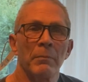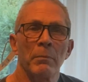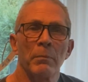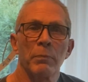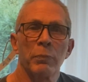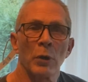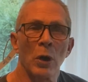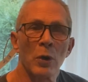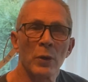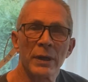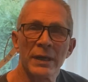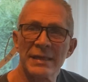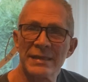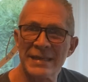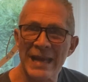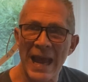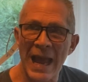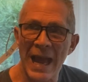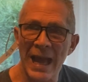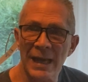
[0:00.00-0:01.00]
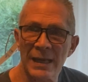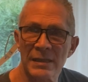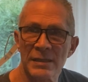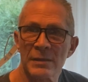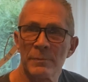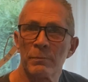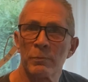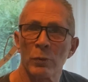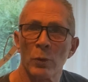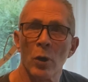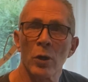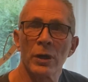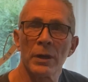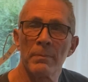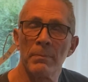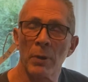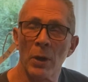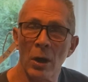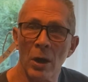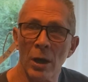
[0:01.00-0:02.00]
broken tacks,
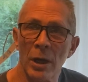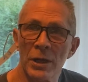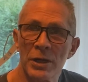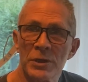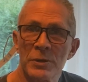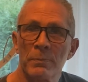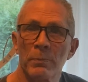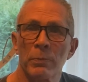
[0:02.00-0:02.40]
broken bars,